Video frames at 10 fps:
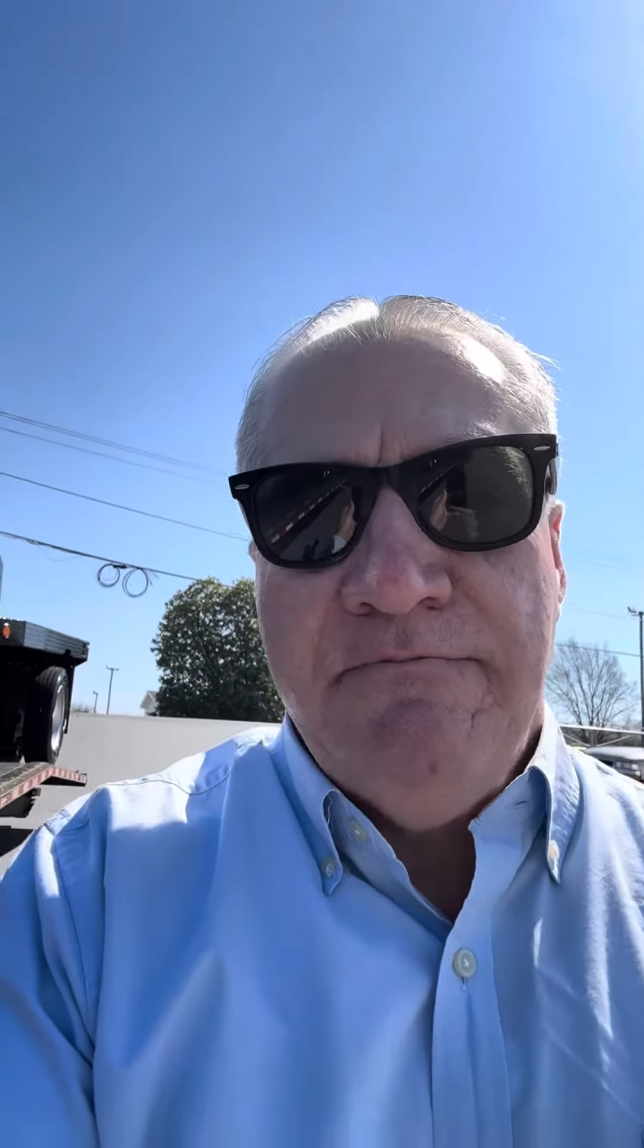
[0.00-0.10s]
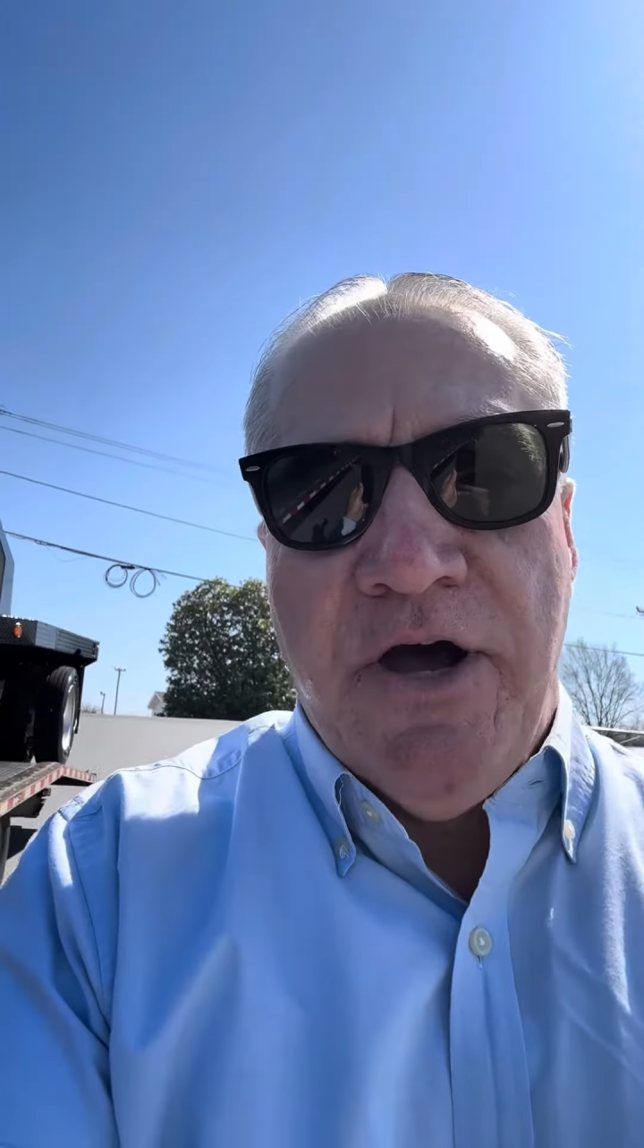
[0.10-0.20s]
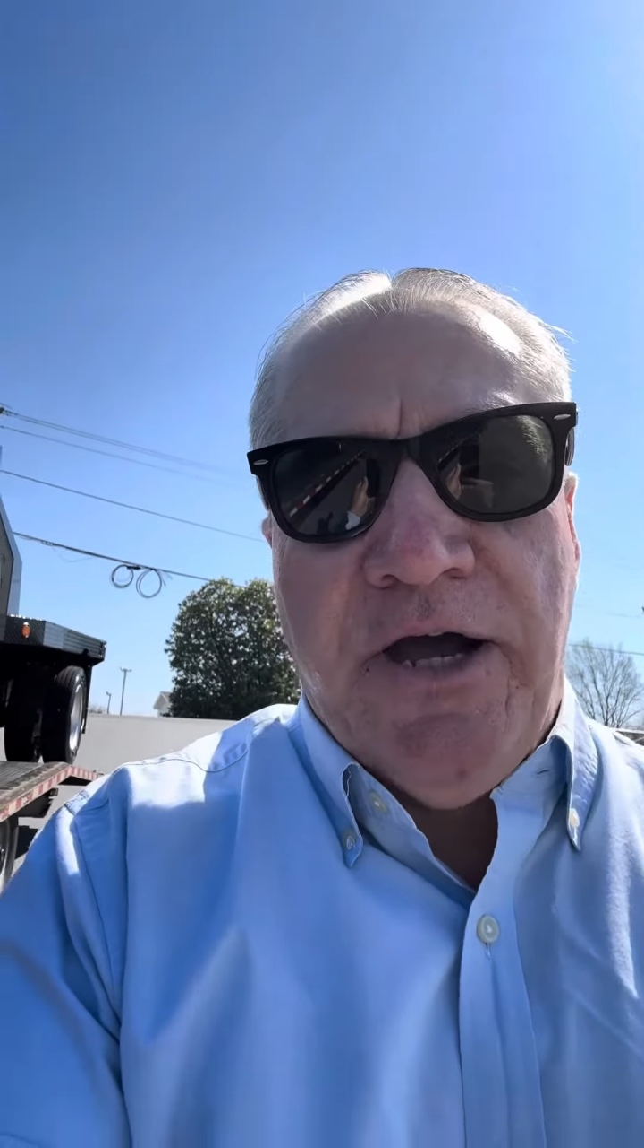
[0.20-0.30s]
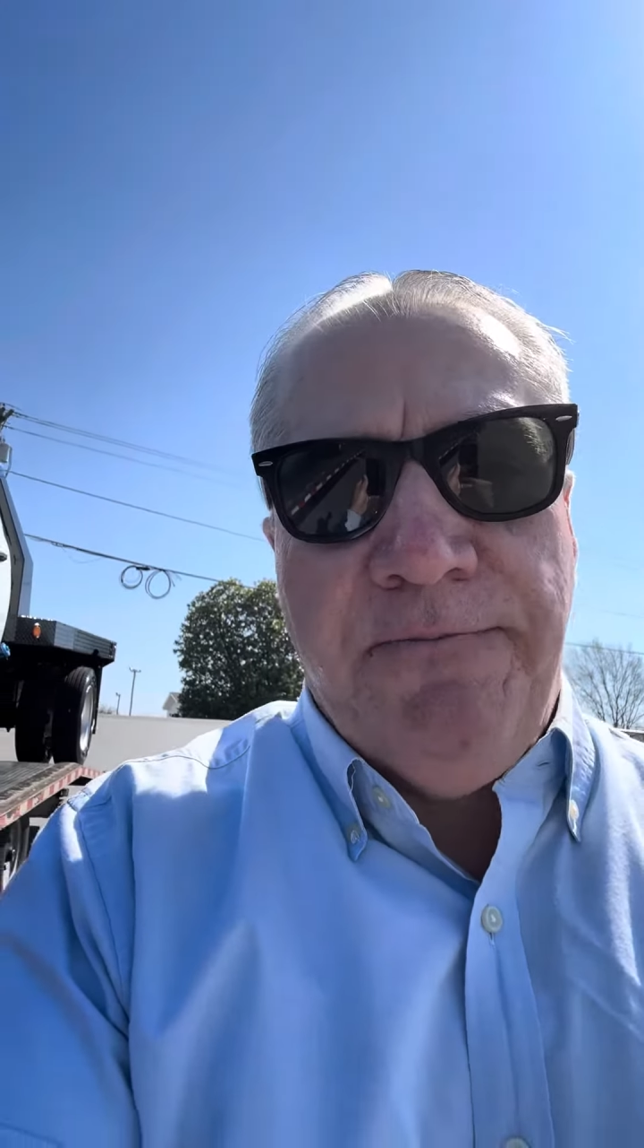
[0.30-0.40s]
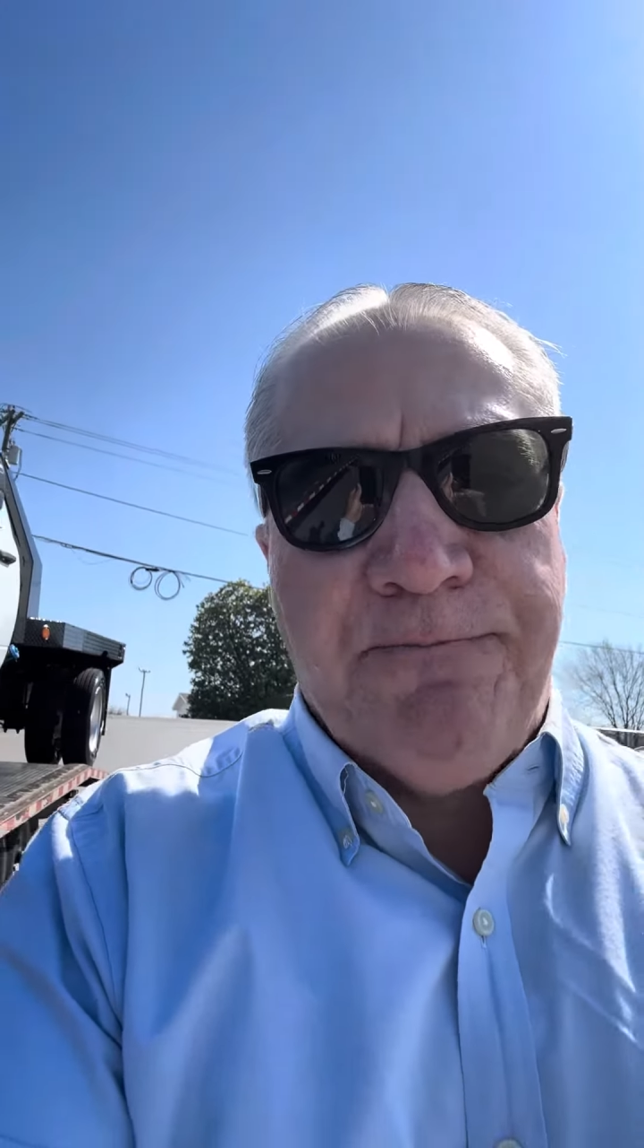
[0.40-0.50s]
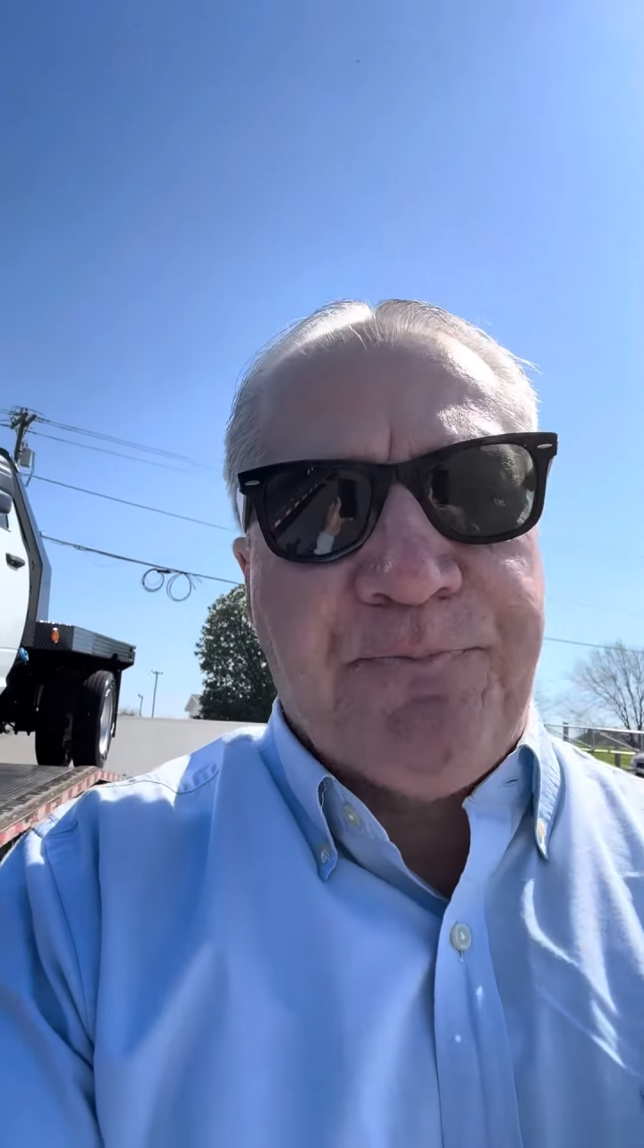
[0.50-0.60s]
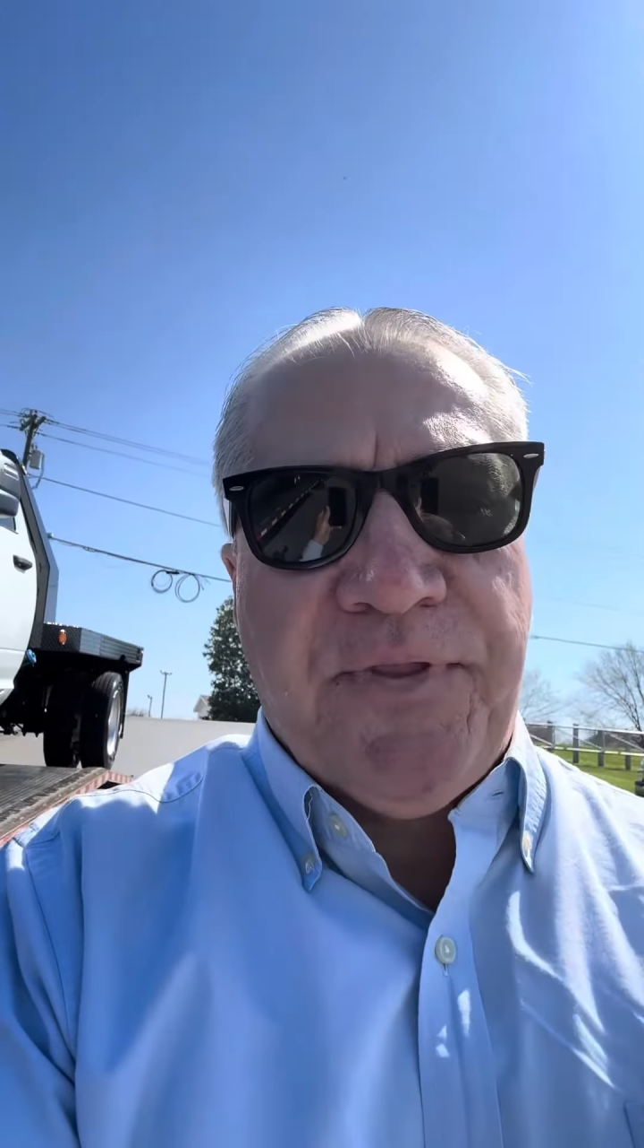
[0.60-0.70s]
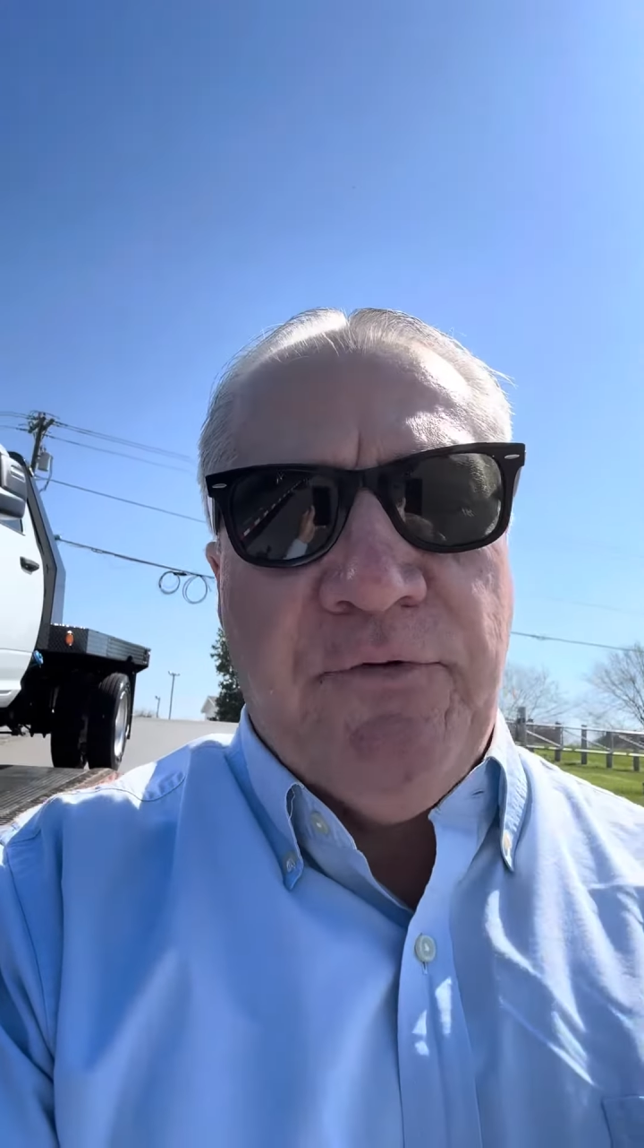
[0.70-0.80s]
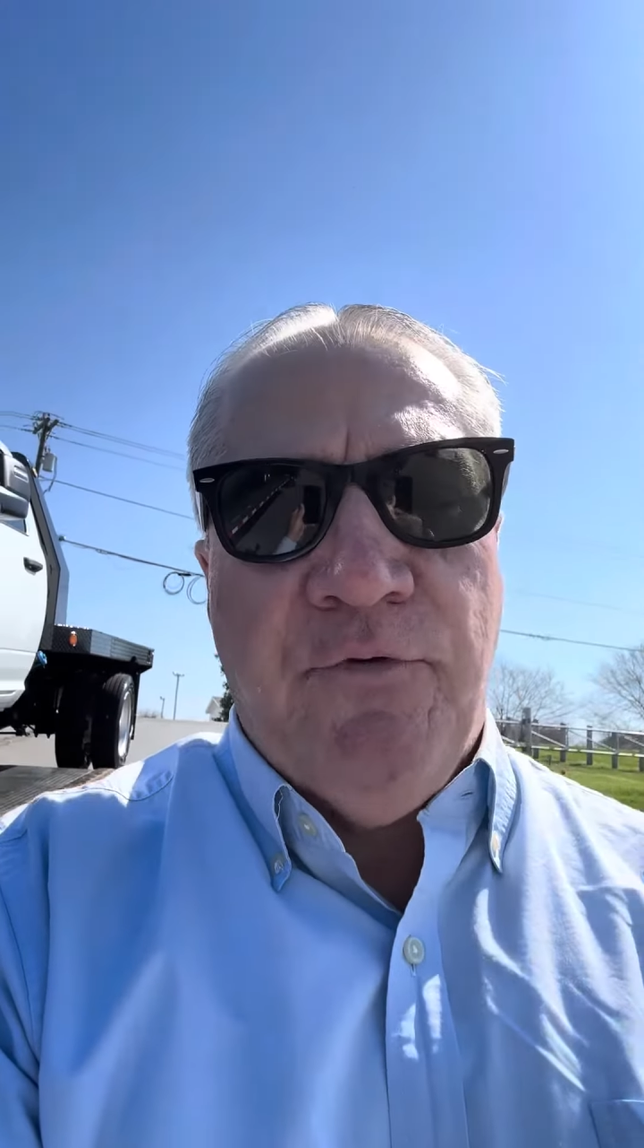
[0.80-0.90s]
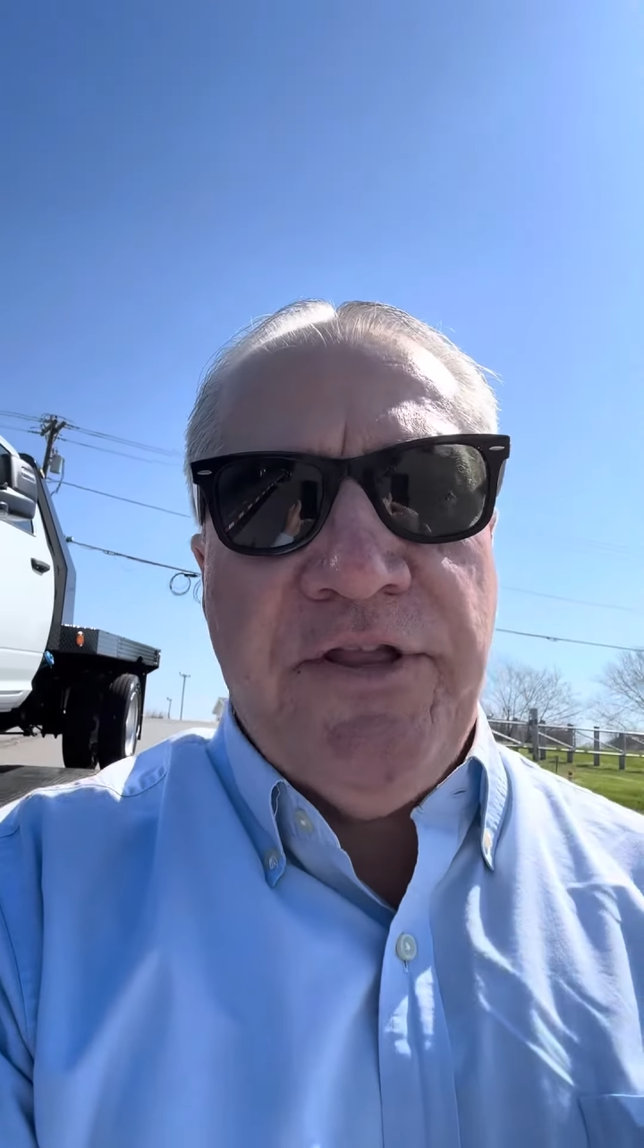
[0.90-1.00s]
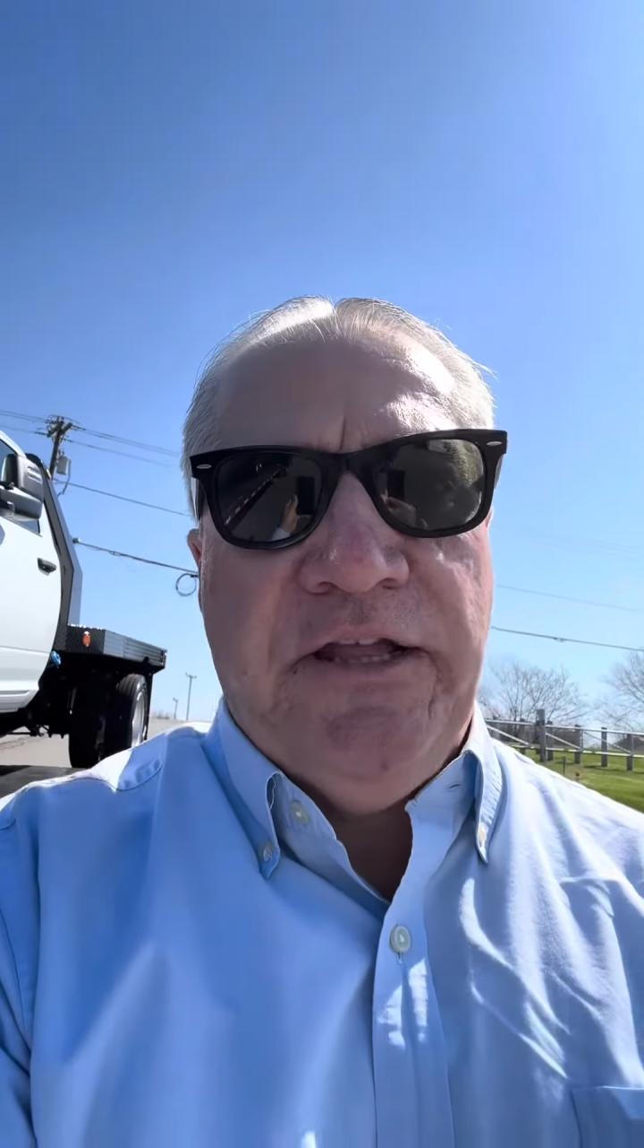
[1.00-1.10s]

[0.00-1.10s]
But we're